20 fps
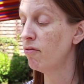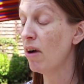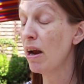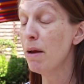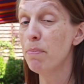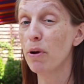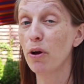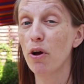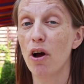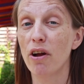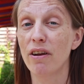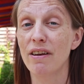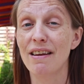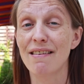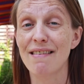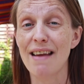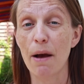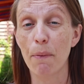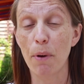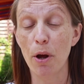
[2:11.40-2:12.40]
Rainbow Garden
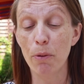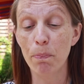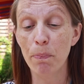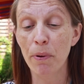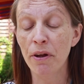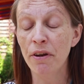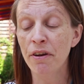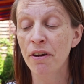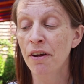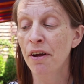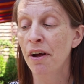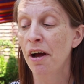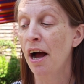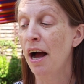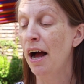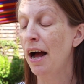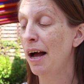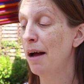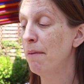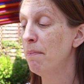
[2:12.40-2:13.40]
is now open.
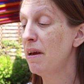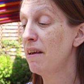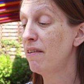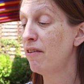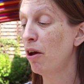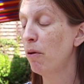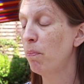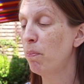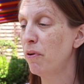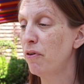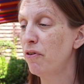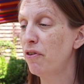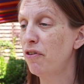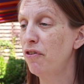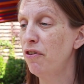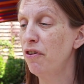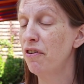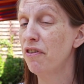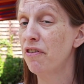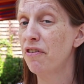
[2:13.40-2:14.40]
Um, it's open to
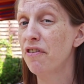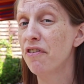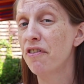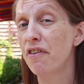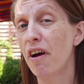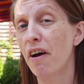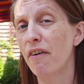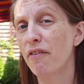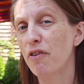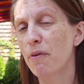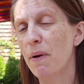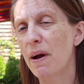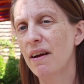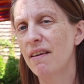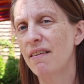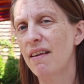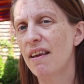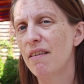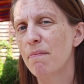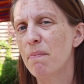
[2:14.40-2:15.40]
students and staff to
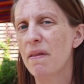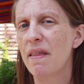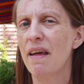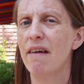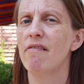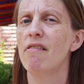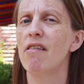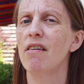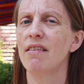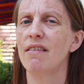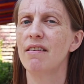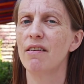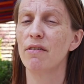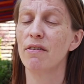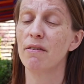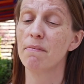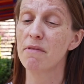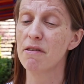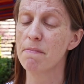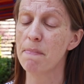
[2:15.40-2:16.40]
access, but there are still
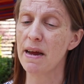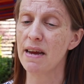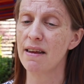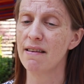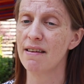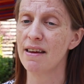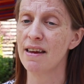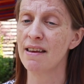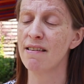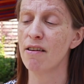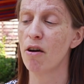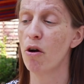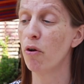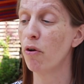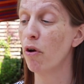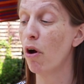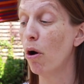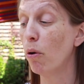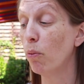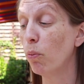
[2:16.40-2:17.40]
some spaces
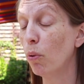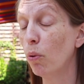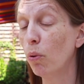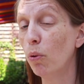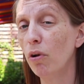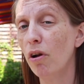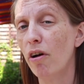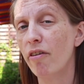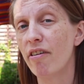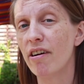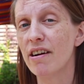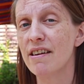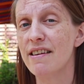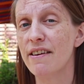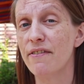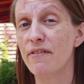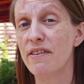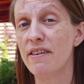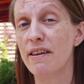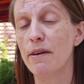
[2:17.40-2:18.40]
on our wall, our
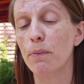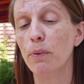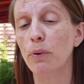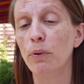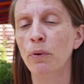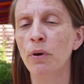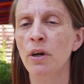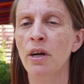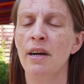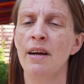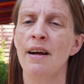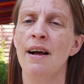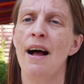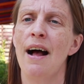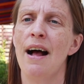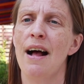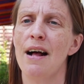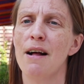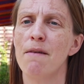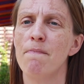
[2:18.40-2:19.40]
activity wall.
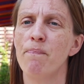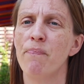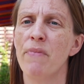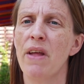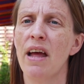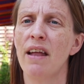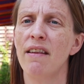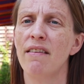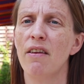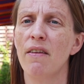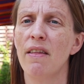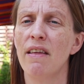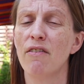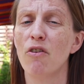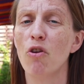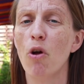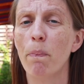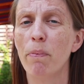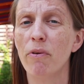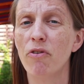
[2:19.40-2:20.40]
Um, and so
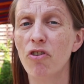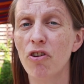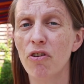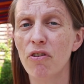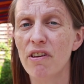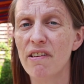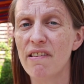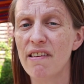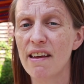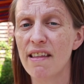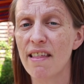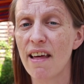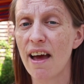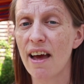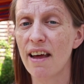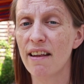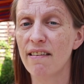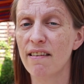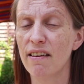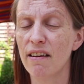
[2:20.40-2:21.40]
there's an opportunity
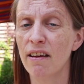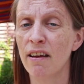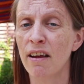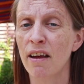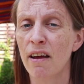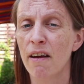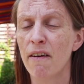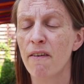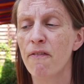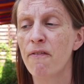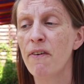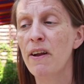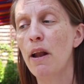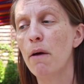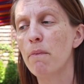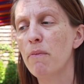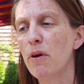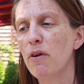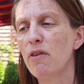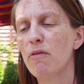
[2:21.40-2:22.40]
there to fill
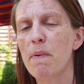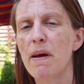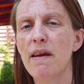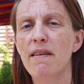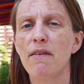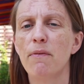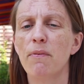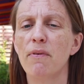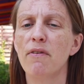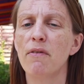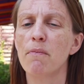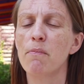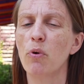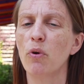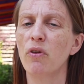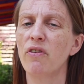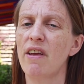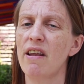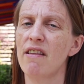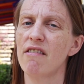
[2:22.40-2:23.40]
up those spaces for some
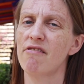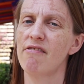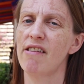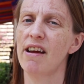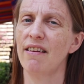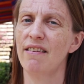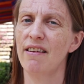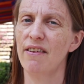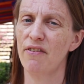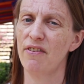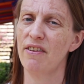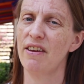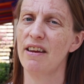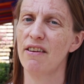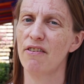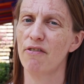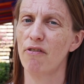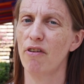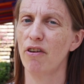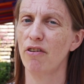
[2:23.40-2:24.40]
more sensory
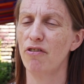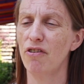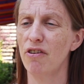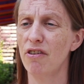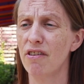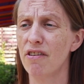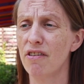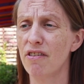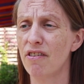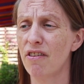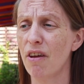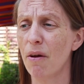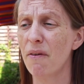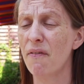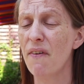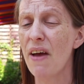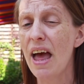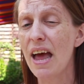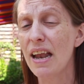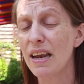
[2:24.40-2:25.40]
activities for our students. So
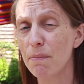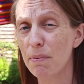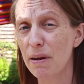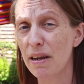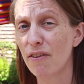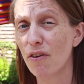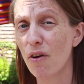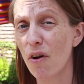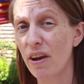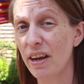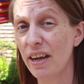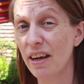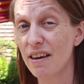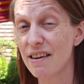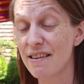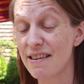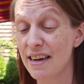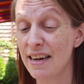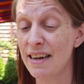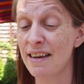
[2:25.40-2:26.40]
if anybody's got any
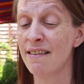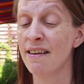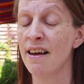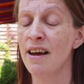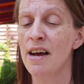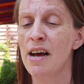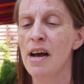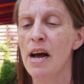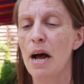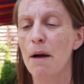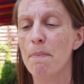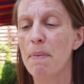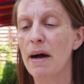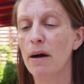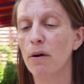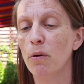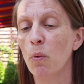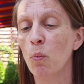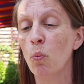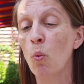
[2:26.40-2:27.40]
ideas
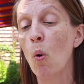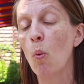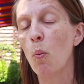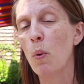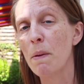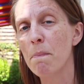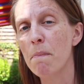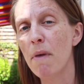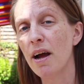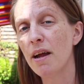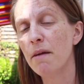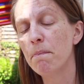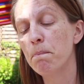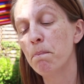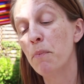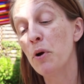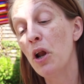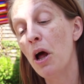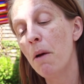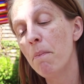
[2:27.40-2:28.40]
about what we might
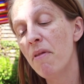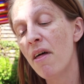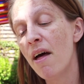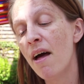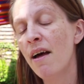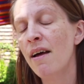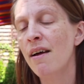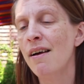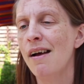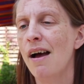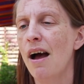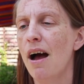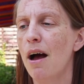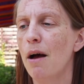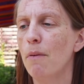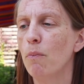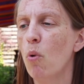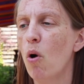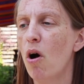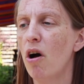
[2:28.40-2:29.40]
put up there,
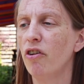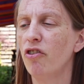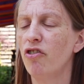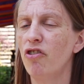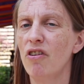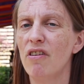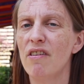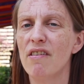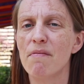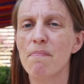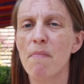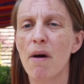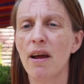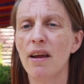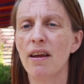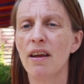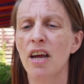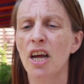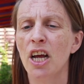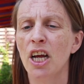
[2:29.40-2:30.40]
um, what our students
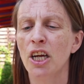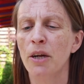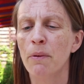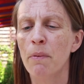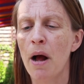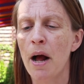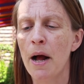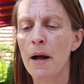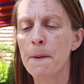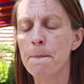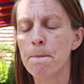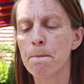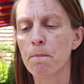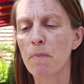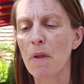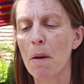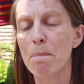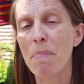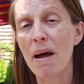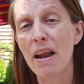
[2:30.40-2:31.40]
might
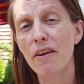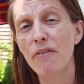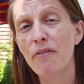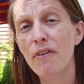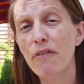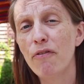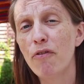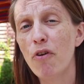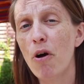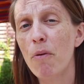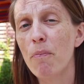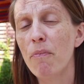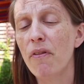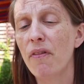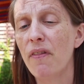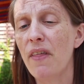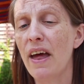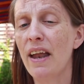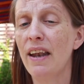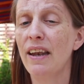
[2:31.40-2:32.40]
um, benefit
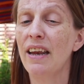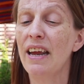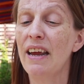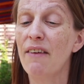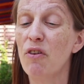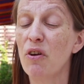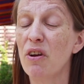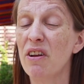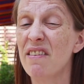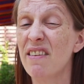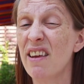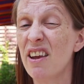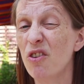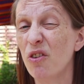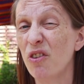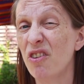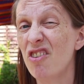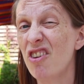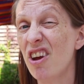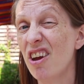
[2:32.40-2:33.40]
from, then if you can send
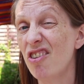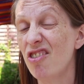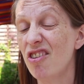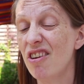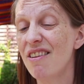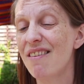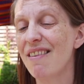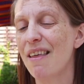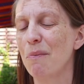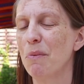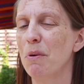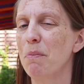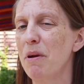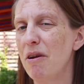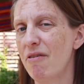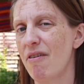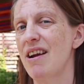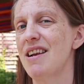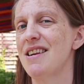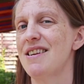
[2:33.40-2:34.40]
your suggestions, that would
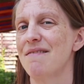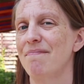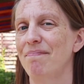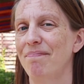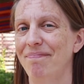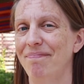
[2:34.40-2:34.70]
be great.